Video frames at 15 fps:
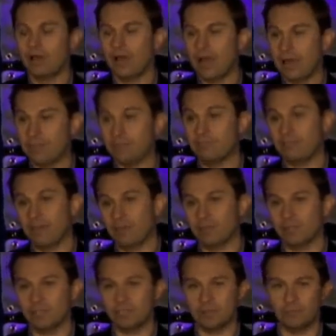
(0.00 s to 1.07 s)
and their
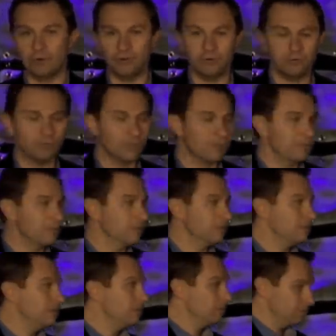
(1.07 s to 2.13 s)
families are burdened with
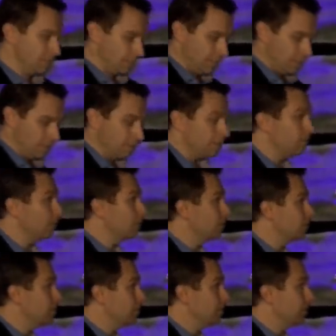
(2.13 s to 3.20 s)
the care,
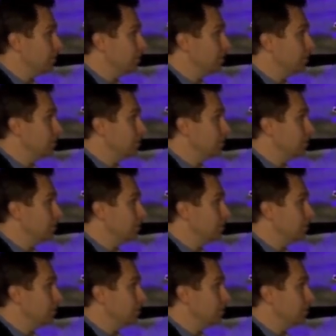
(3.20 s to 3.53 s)
typically.